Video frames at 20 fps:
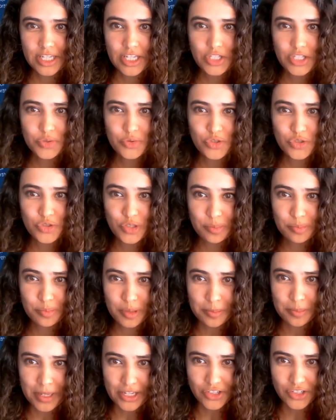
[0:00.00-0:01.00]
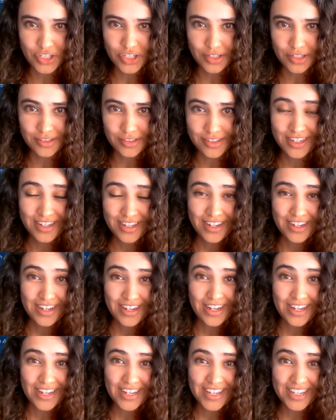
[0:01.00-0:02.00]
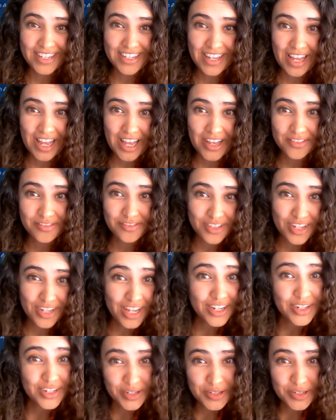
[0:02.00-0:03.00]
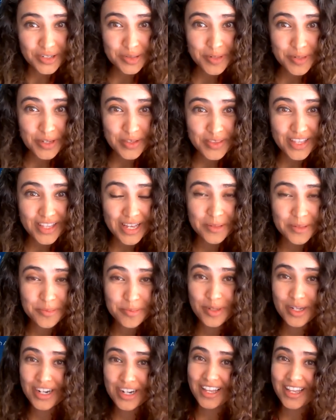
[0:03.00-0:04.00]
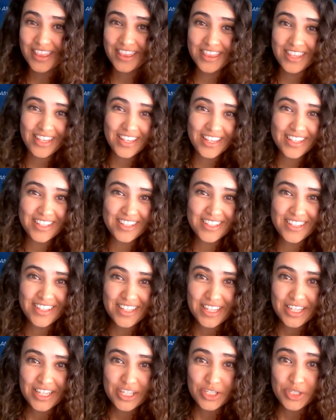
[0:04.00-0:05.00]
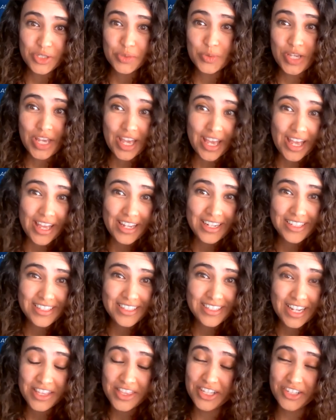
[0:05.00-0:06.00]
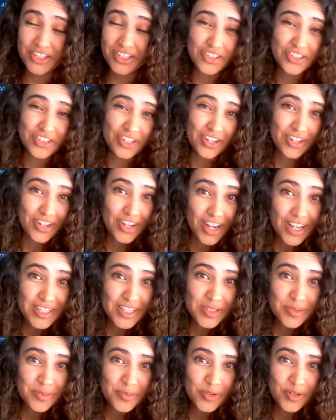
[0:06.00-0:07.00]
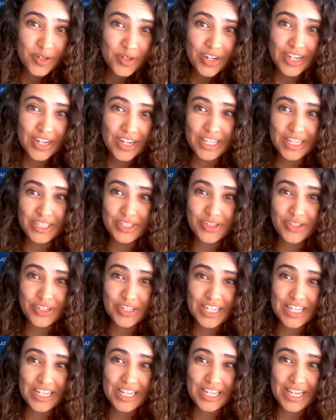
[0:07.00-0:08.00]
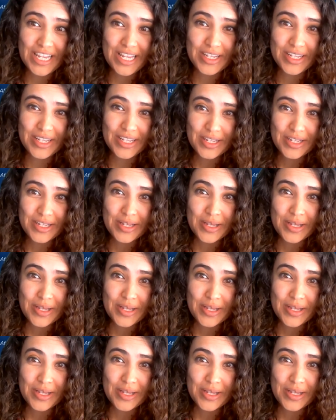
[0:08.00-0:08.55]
Can you triple major? I have not heard about that, but I think you can. I think it's just going to cost more and you're going to need